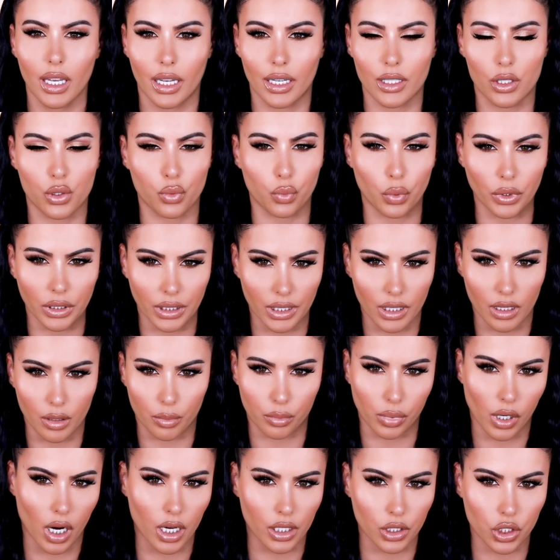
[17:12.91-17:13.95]
it's really the
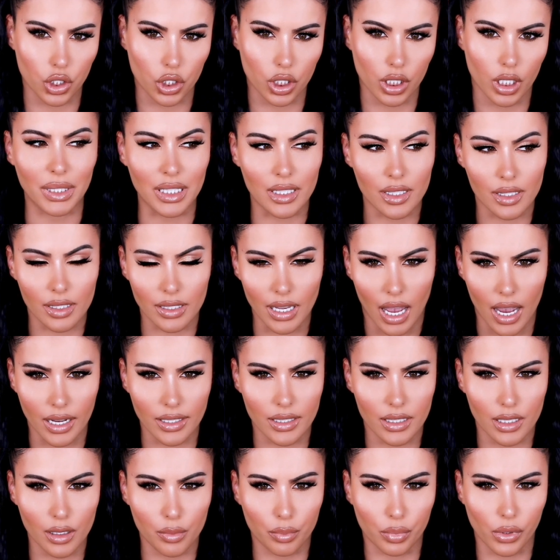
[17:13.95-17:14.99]
brush.
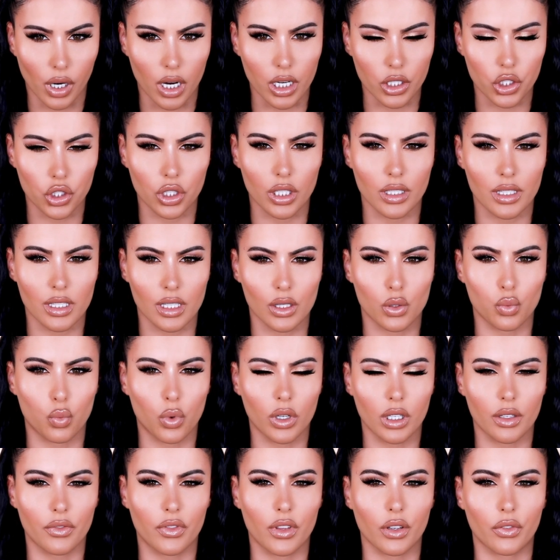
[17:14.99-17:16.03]
Besides the brush, this is
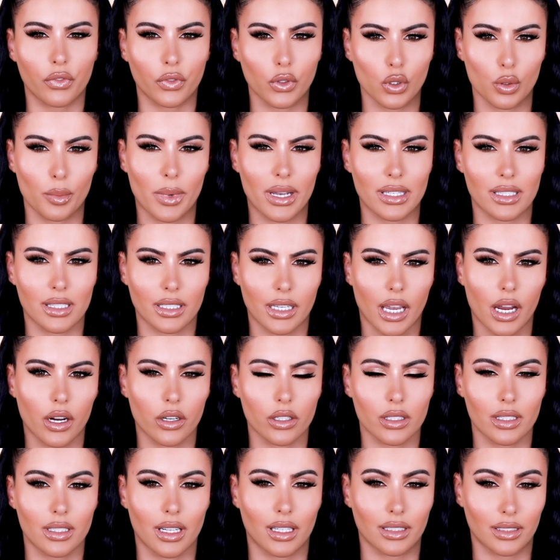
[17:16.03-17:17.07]
one of the few
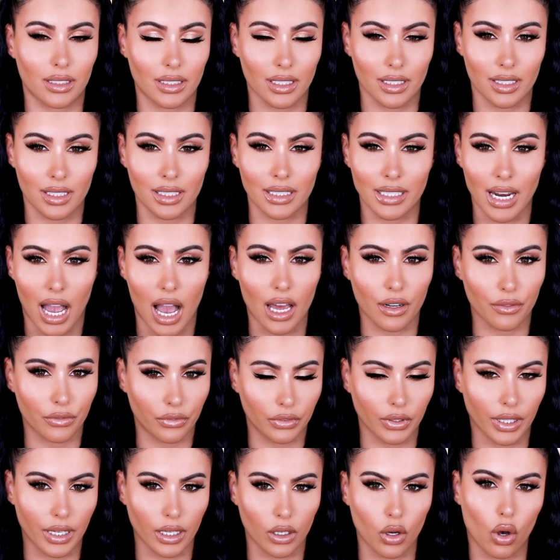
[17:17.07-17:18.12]
mascaras that does not
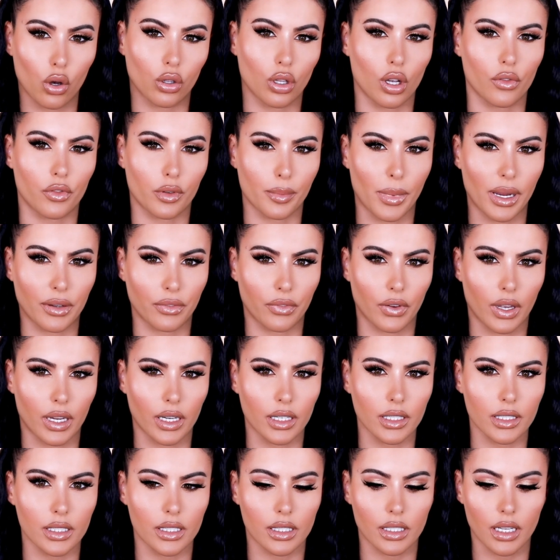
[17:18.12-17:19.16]
flake all over my
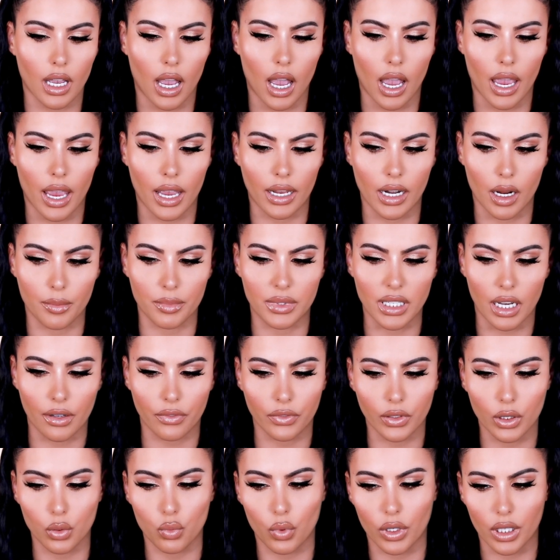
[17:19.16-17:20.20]
face. And I'm
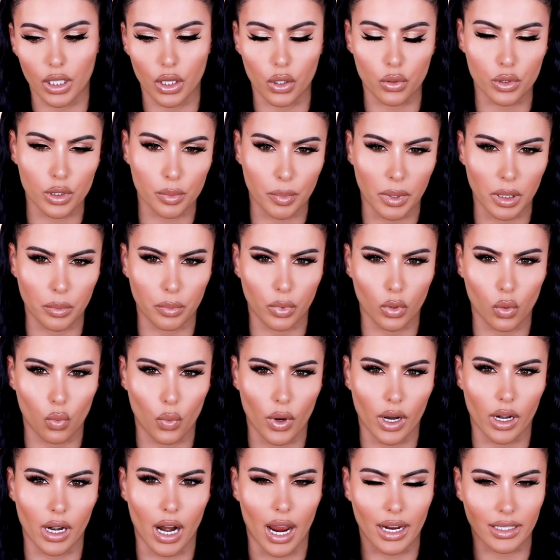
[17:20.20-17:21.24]
definitely one of those people
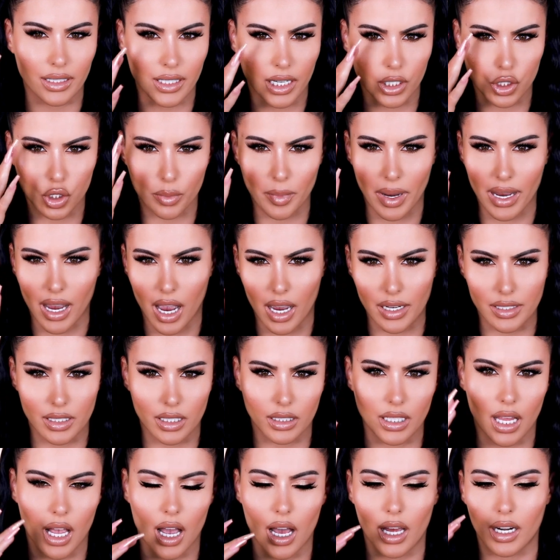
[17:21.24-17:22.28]
where I touch my eyes a
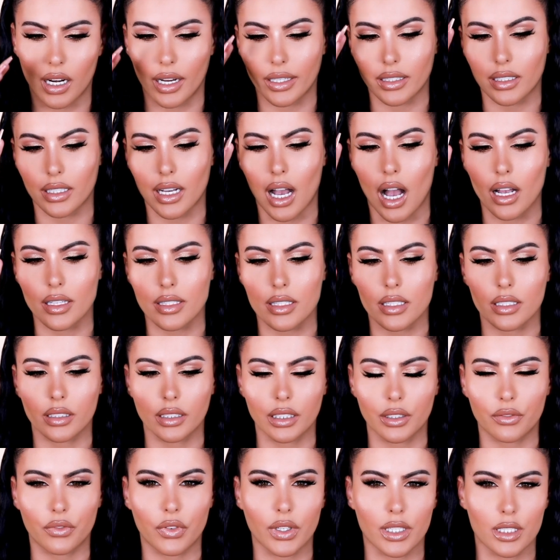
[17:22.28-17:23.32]
lot. I
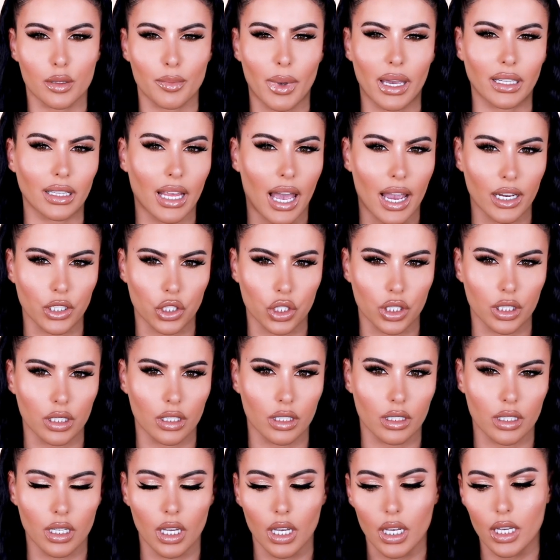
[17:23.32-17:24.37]
constantly fix my
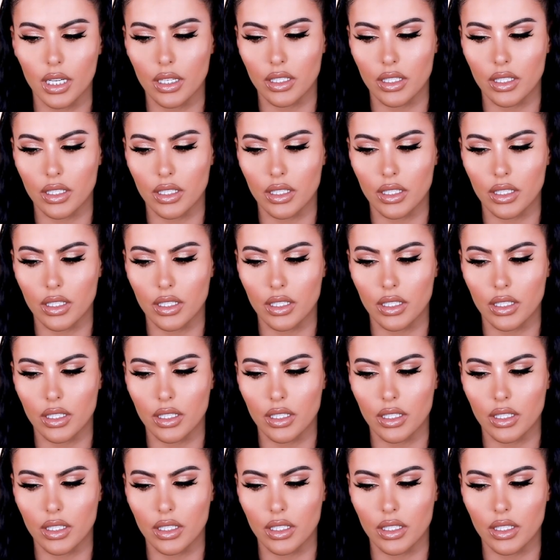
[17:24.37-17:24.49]
lashes.